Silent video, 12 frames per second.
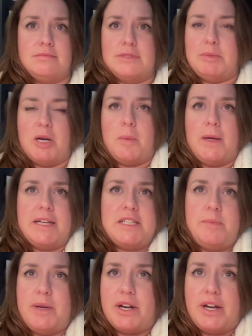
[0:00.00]
about my
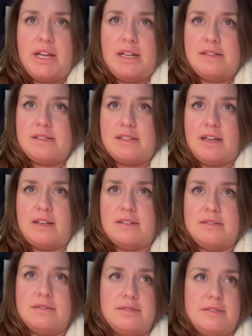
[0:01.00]
experience,
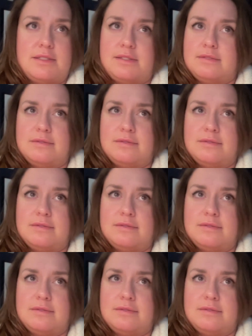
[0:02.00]
and